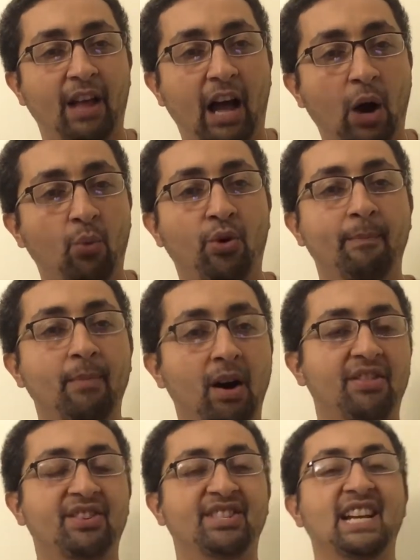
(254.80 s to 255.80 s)
our
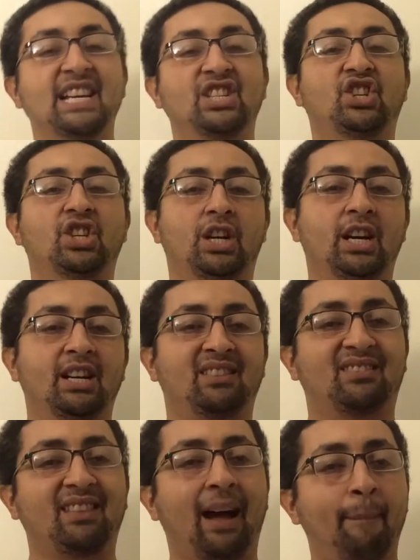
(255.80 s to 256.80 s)
mother nature.
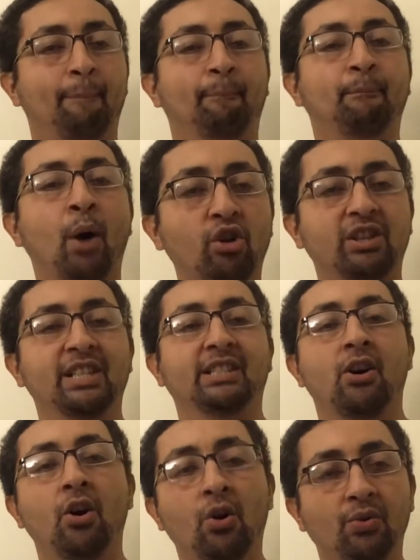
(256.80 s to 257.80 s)
Stop
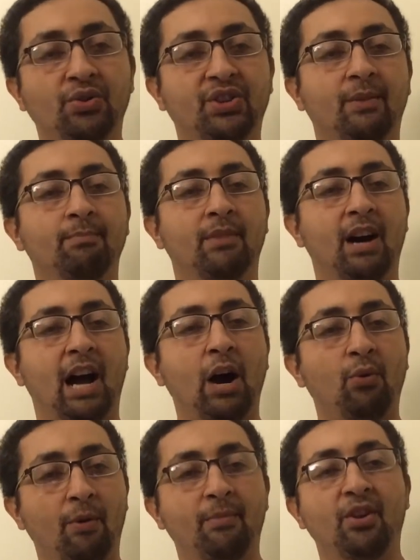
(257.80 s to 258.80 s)
poking holes on
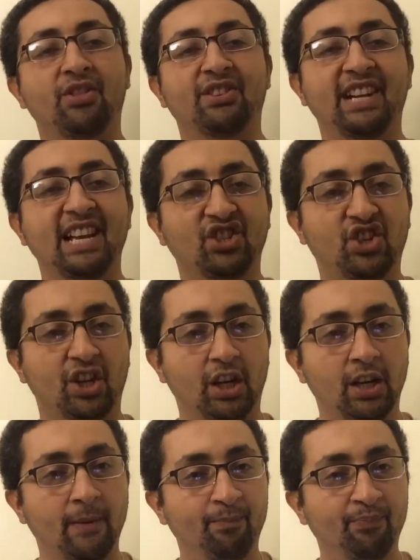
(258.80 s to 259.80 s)
our mother
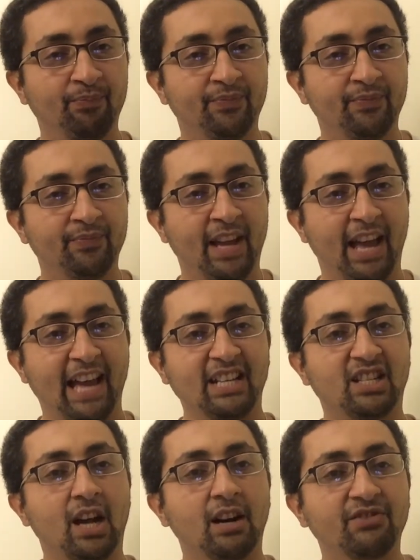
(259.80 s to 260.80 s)
nature
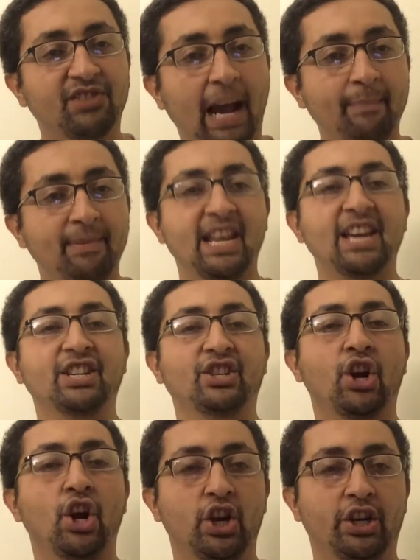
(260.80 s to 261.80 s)
and
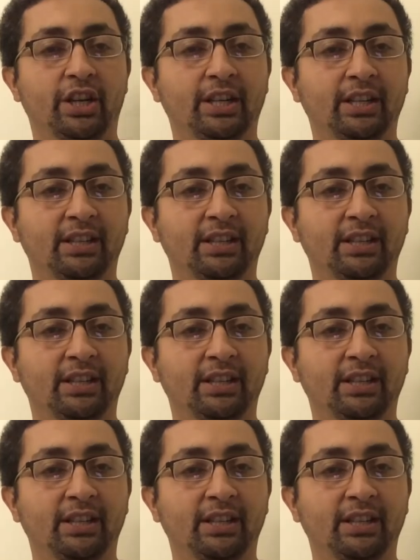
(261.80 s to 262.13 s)
contaminating her.